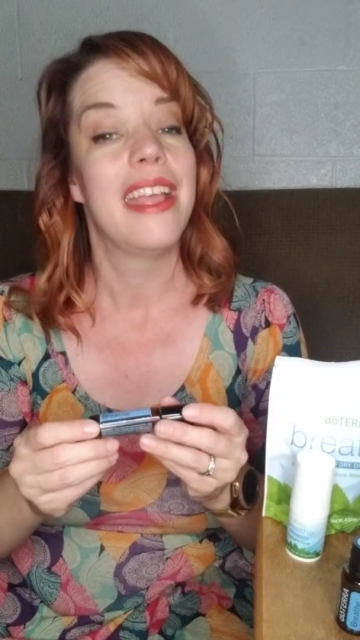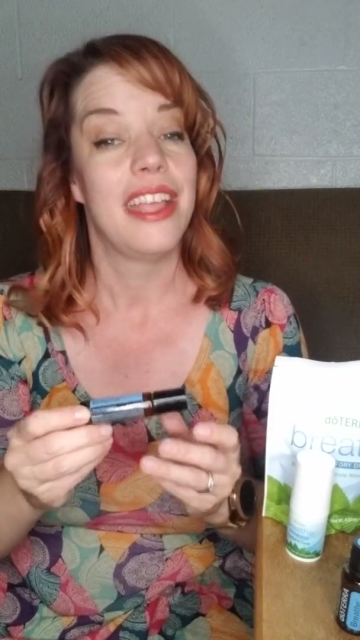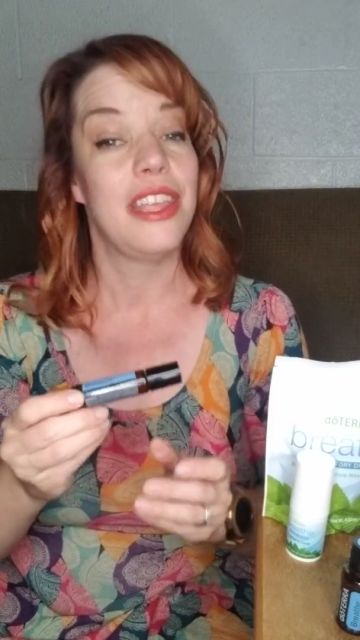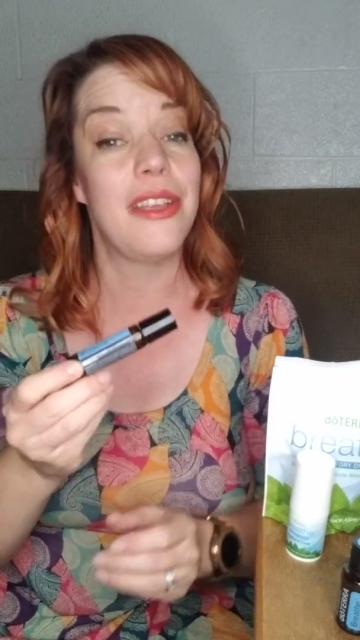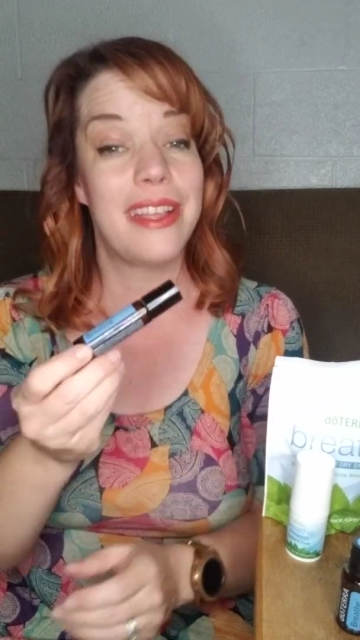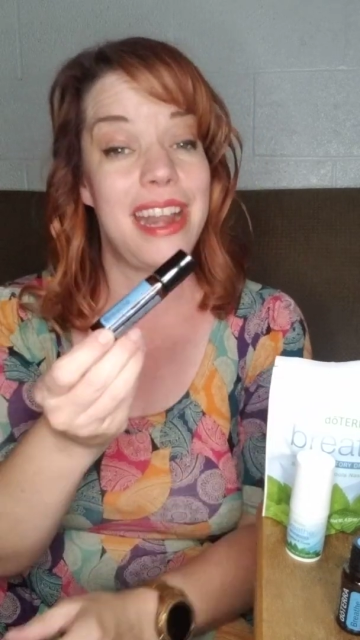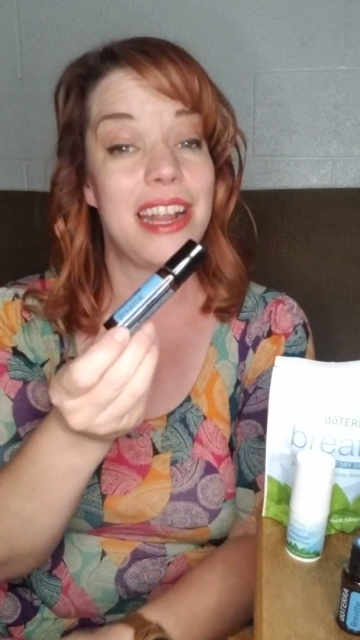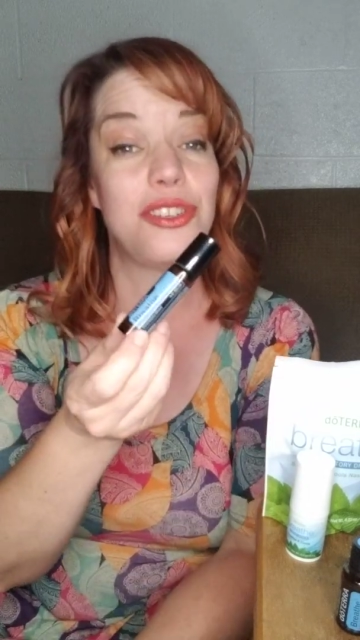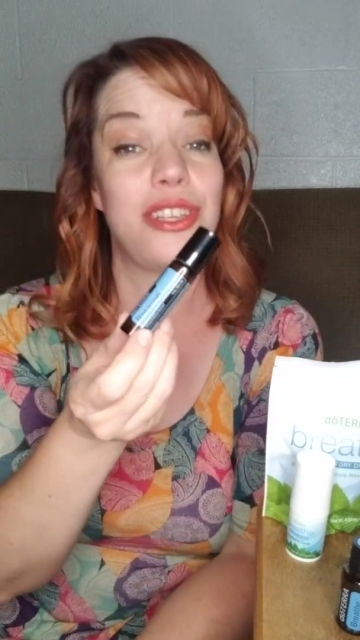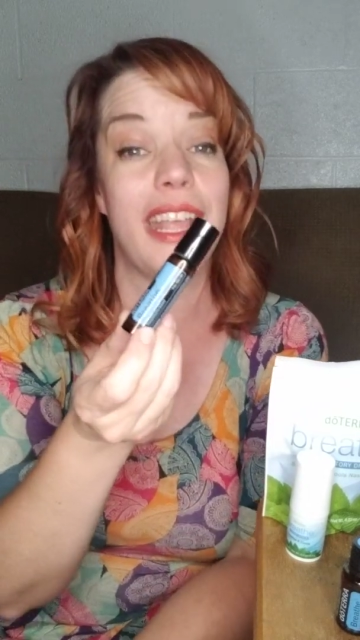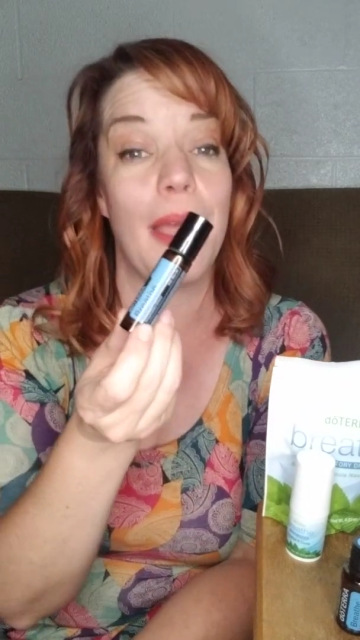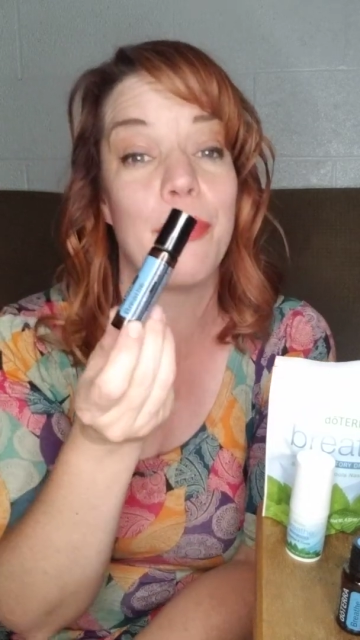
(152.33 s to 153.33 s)
You can
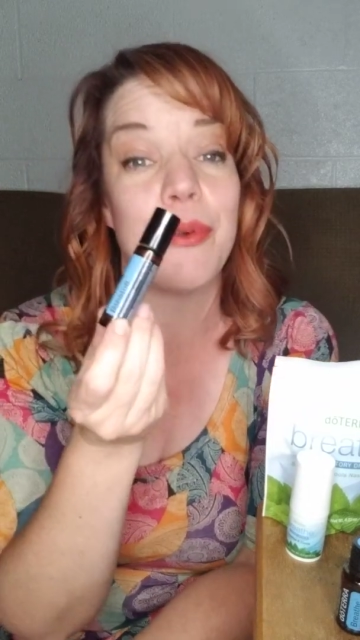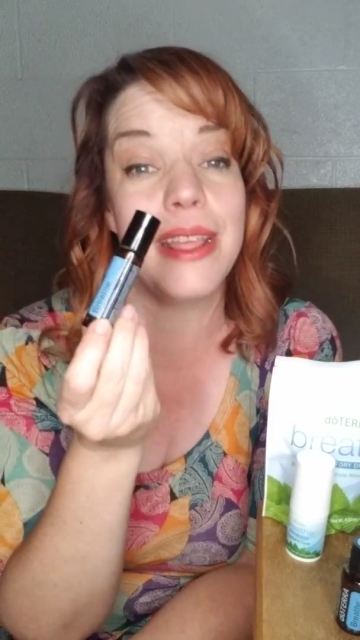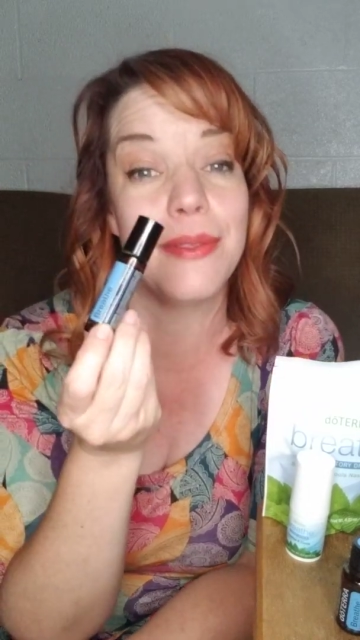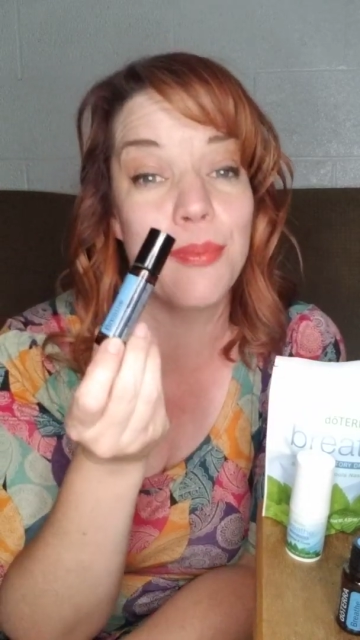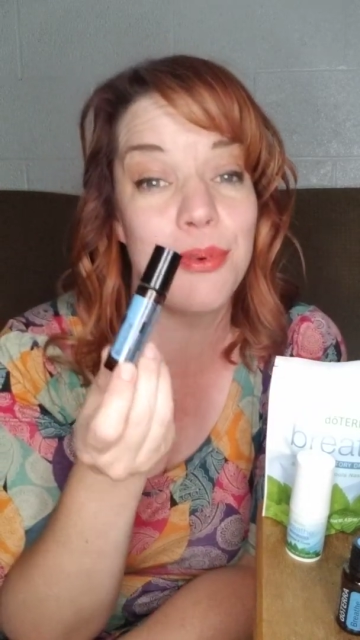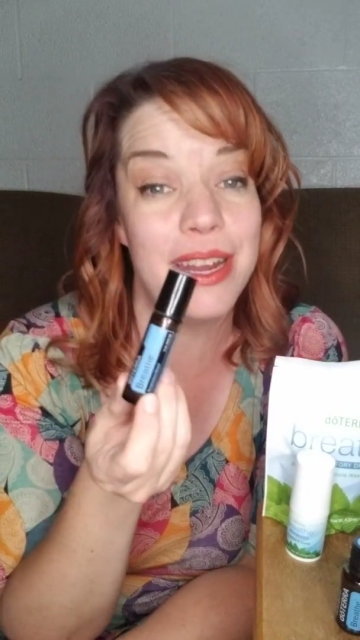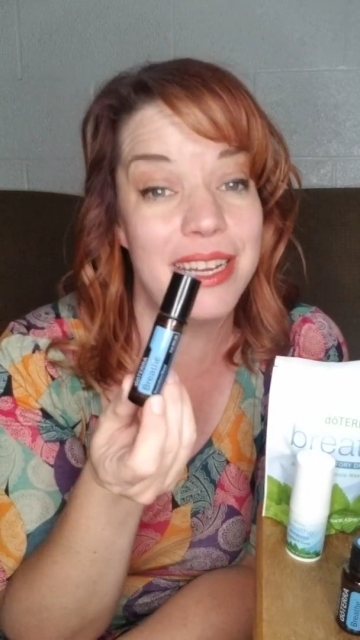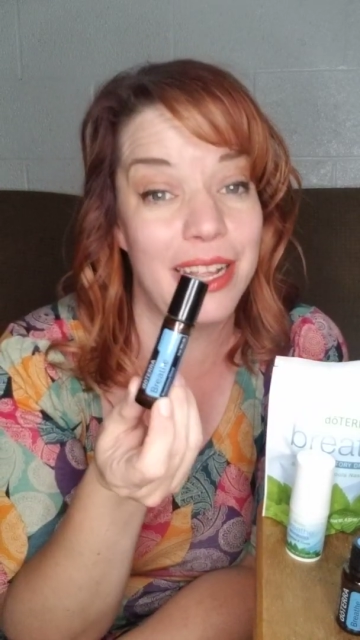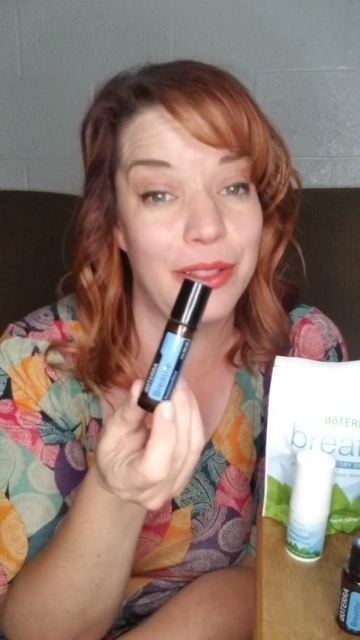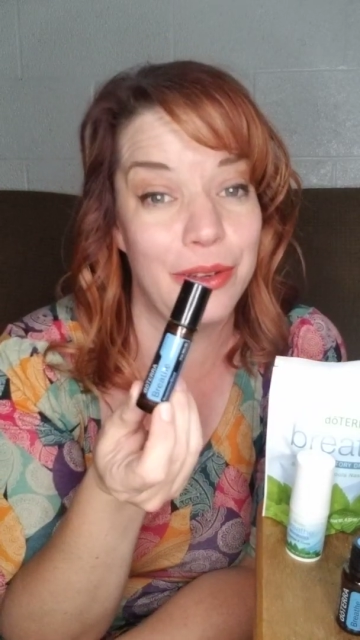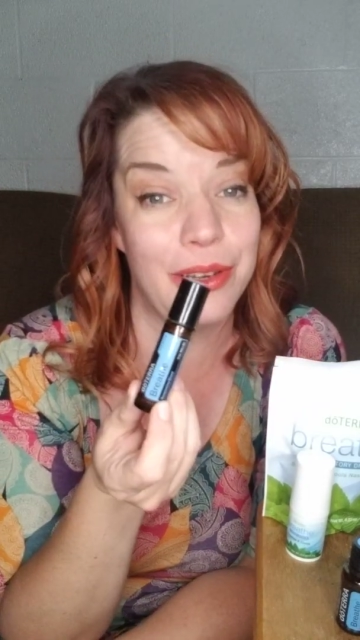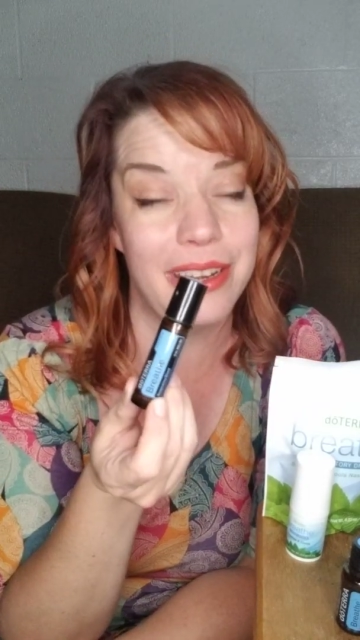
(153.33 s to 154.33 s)
actually get Breathe
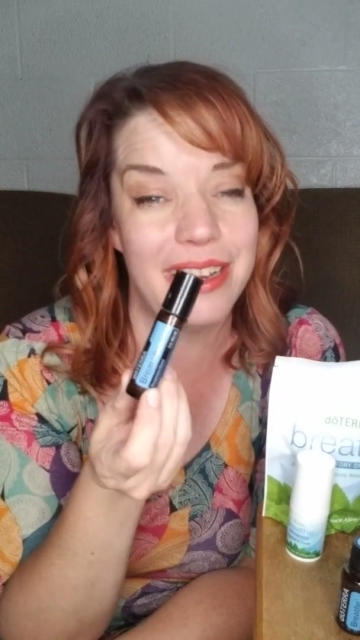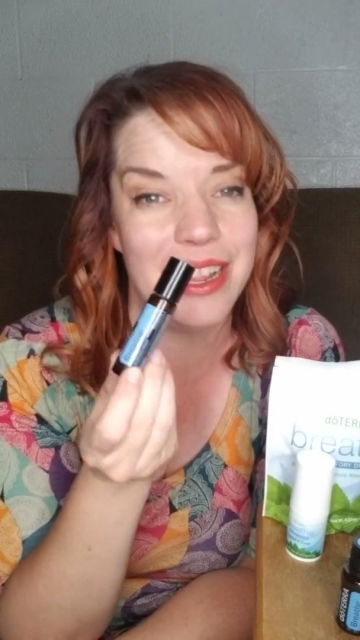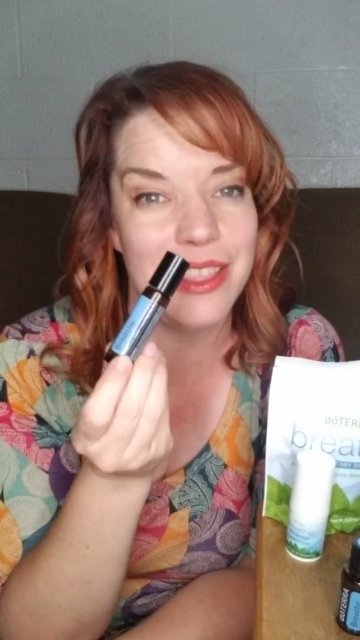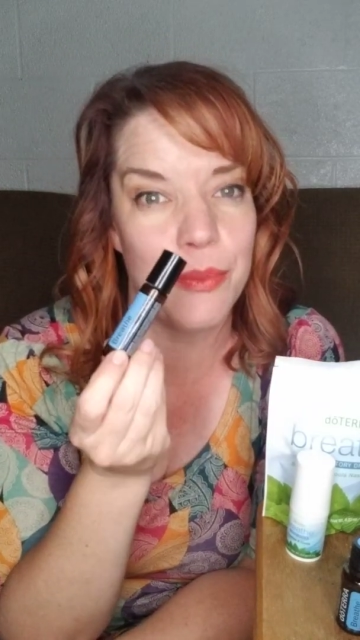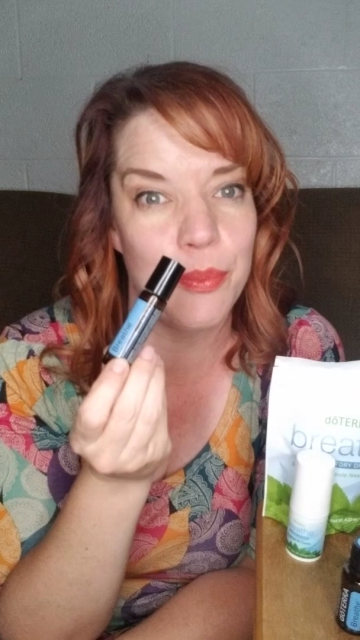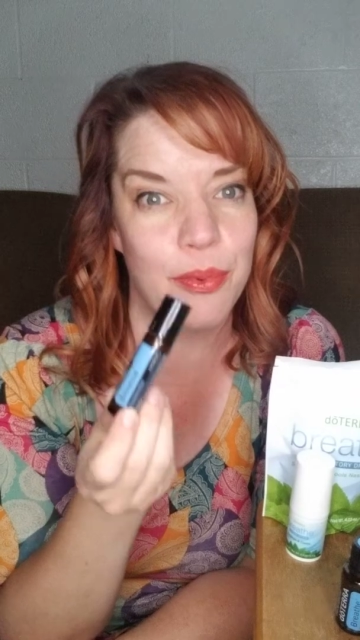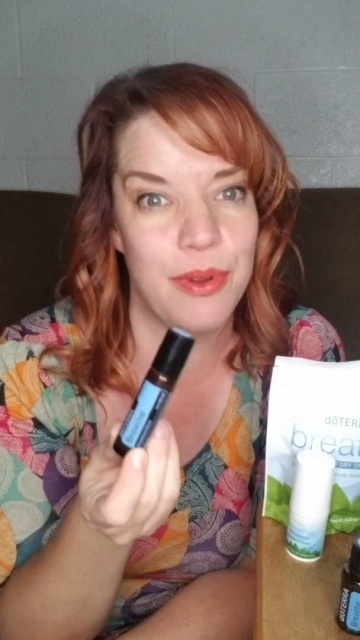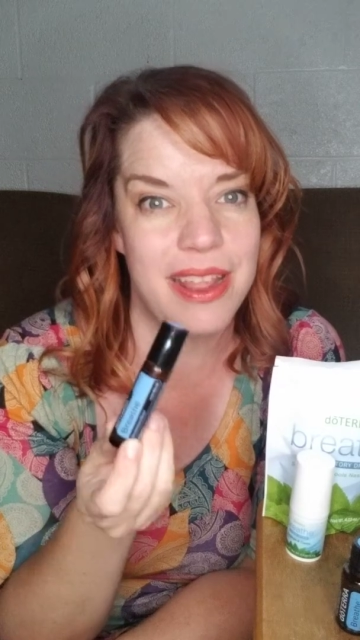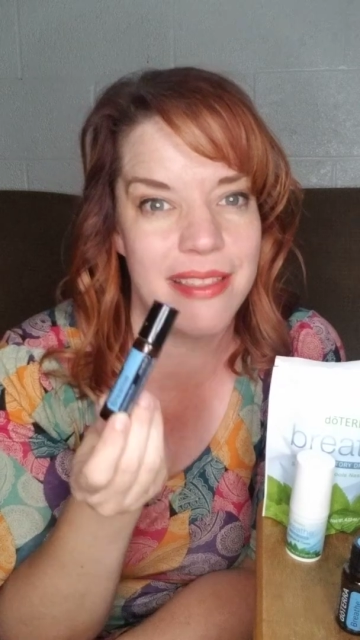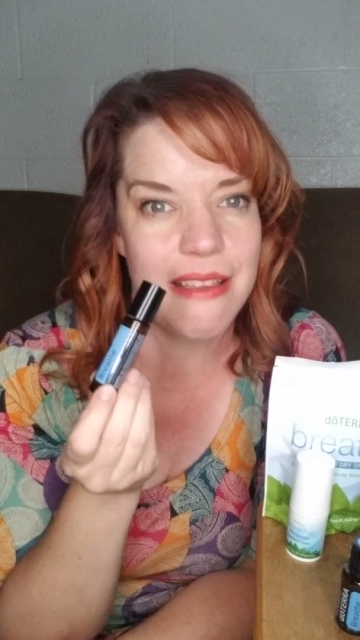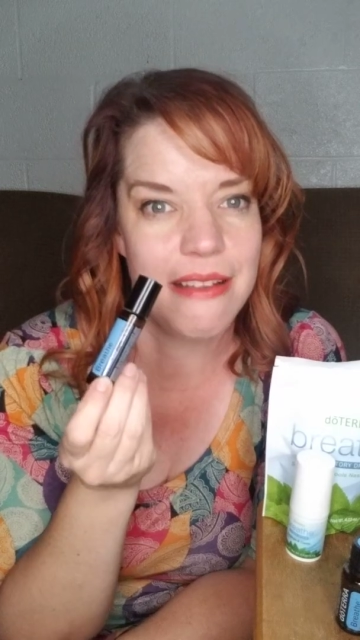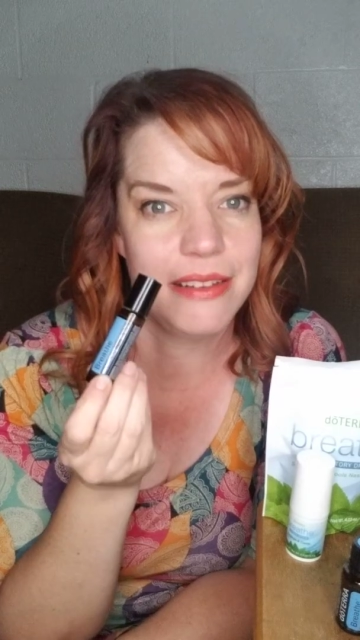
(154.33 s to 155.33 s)
pre-diluted in the Breathe